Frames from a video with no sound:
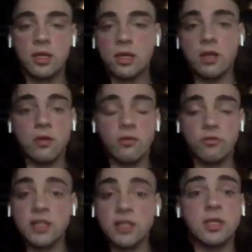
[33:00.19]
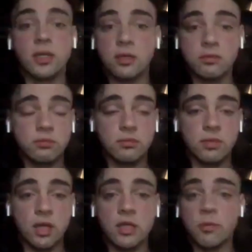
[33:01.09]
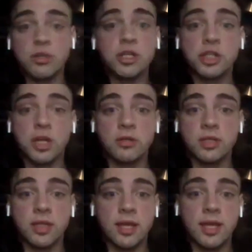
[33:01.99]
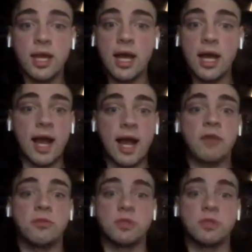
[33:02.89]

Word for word: you know, wrestling on the pre-show to like a guy who's